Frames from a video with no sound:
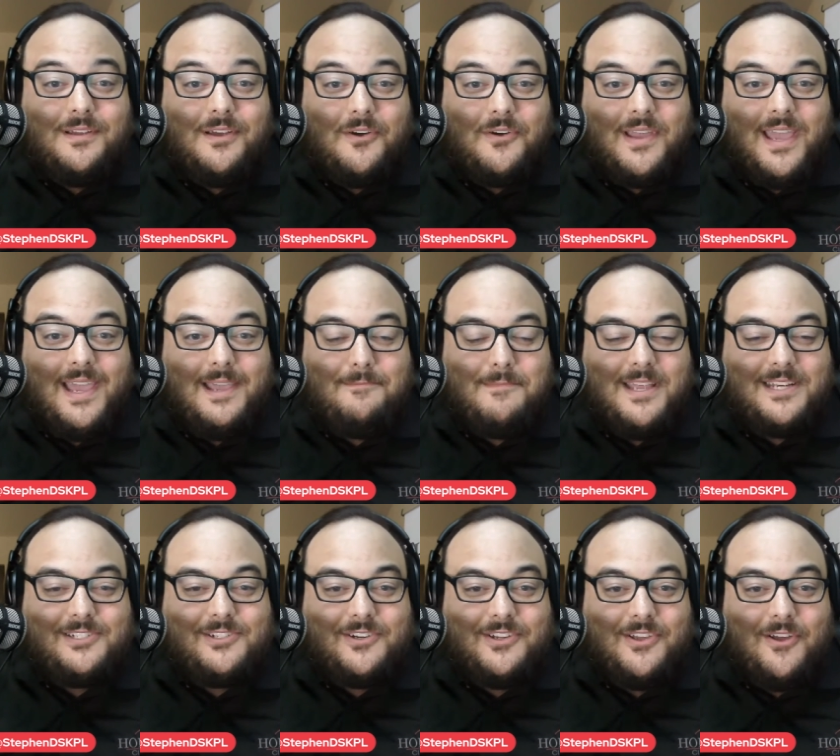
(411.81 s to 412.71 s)
Okay.
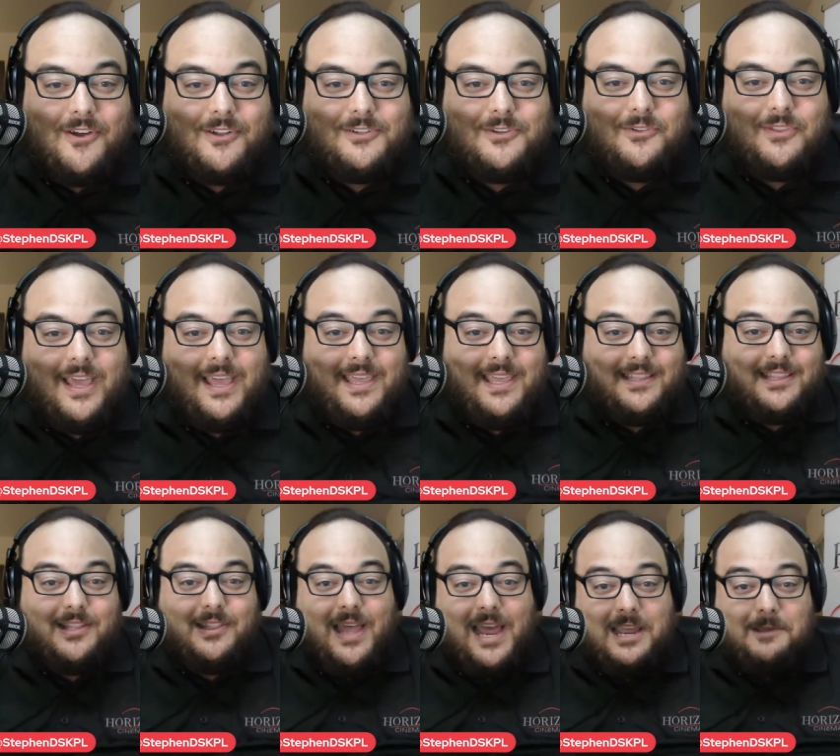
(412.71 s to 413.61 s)
Make sure y'all do that.
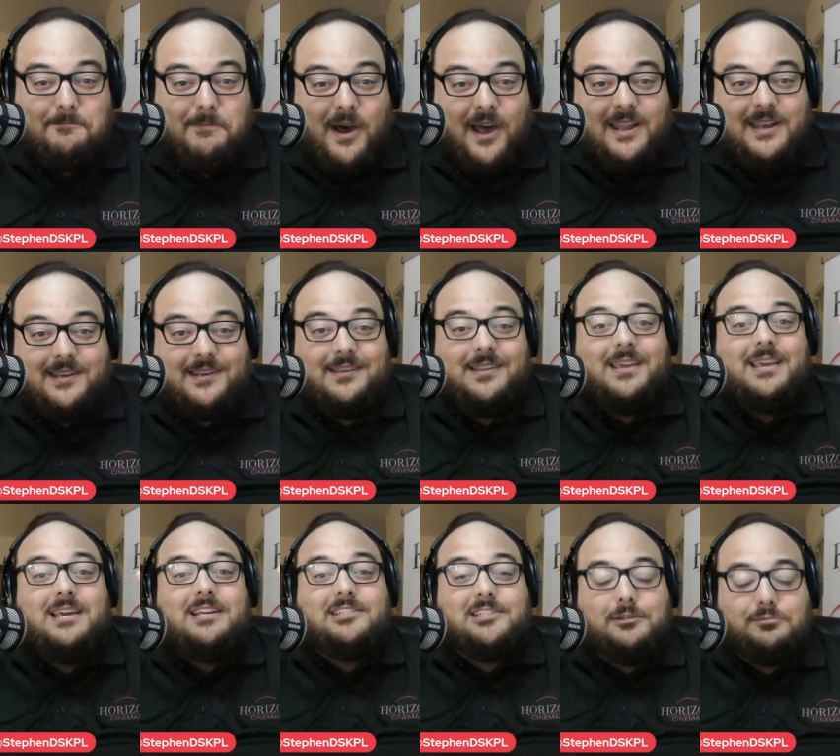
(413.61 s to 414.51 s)
Hit the like button,
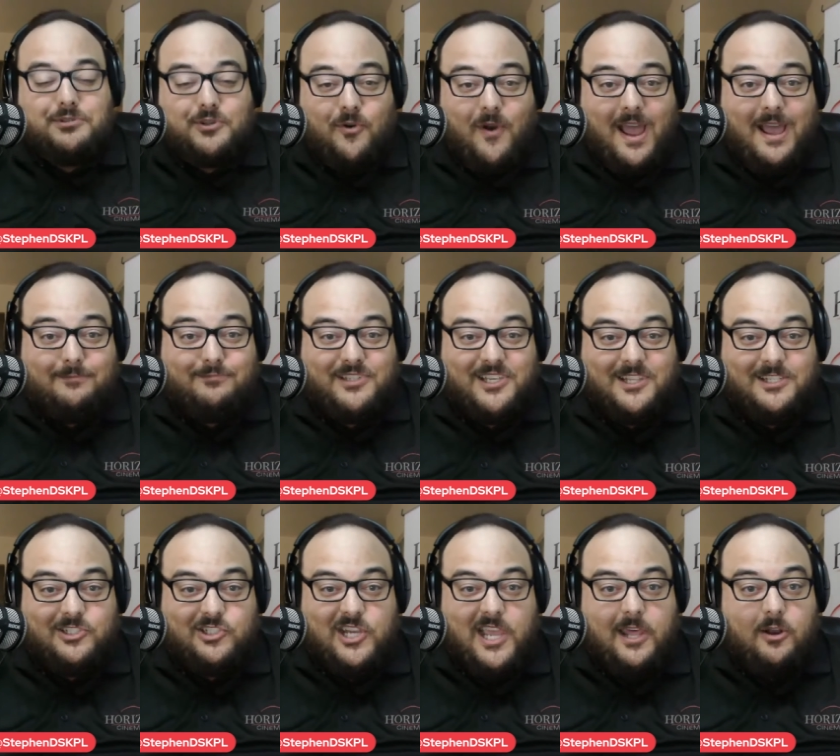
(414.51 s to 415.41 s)
subscribe to
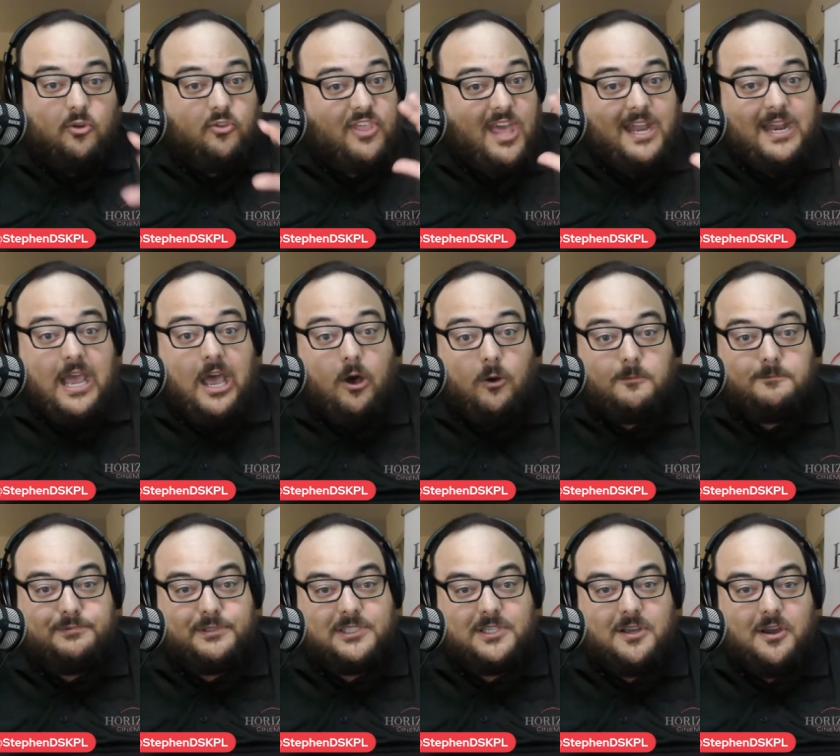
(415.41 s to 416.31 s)
the channel. That
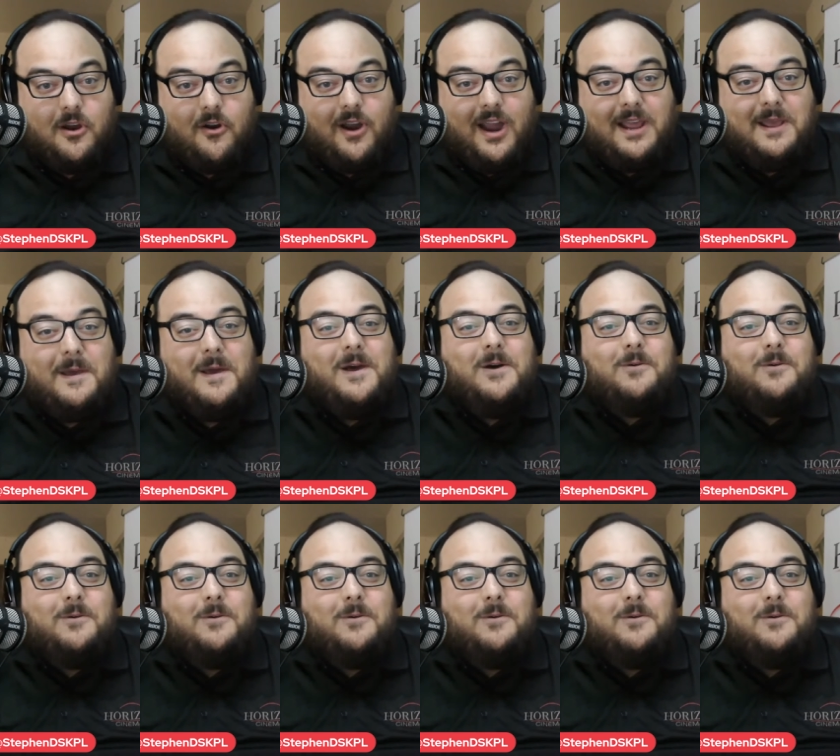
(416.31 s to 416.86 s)
helps. All right.